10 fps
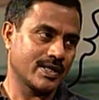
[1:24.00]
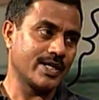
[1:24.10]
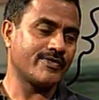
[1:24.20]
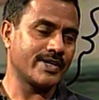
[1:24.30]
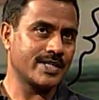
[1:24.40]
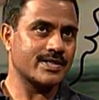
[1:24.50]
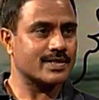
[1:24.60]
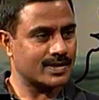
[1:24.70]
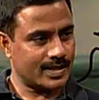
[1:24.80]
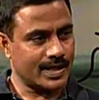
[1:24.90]
if it
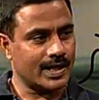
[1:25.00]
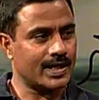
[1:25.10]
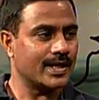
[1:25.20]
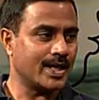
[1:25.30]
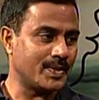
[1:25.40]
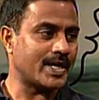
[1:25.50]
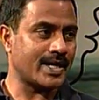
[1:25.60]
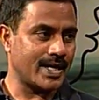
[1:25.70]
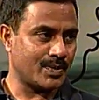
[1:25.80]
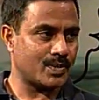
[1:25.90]
is in a
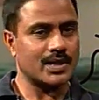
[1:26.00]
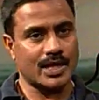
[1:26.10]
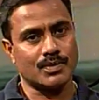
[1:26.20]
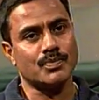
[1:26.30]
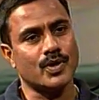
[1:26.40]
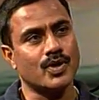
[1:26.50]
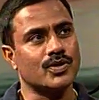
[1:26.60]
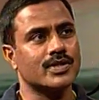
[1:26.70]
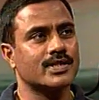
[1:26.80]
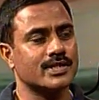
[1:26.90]
limited depth, and
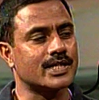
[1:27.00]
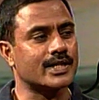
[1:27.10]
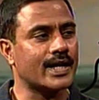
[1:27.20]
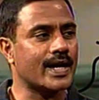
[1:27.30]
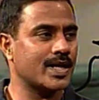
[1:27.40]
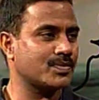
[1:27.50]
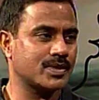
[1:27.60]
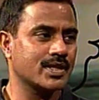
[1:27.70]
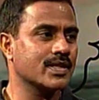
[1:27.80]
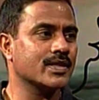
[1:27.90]
beyond certain
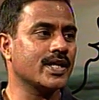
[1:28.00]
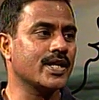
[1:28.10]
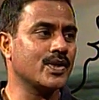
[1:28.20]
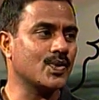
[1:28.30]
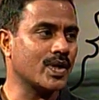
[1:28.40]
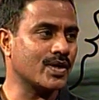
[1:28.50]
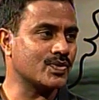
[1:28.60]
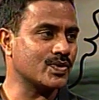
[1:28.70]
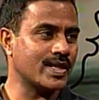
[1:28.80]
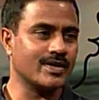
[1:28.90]
depth, then you
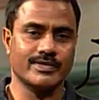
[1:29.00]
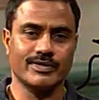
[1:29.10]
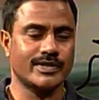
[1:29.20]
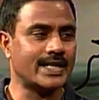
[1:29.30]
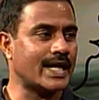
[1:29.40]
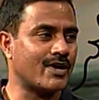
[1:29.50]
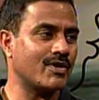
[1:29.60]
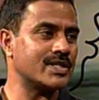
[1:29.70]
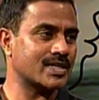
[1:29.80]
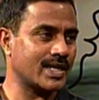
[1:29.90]
have to have a very
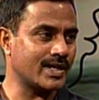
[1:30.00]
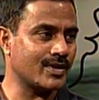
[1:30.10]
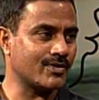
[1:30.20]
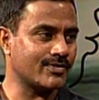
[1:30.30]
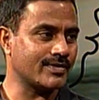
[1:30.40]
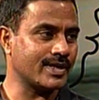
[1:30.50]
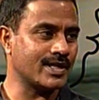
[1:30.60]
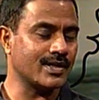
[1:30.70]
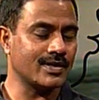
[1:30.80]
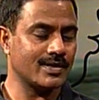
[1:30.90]
advanced kind
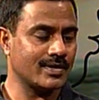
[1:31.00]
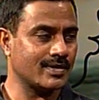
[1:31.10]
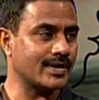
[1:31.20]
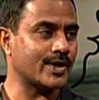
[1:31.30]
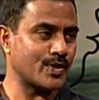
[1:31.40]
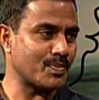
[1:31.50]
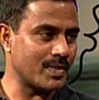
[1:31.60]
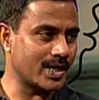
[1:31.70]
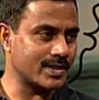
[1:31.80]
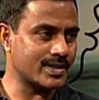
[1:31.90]
of
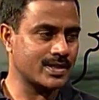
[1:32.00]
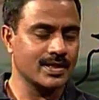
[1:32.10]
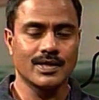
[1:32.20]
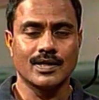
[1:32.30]
equipments,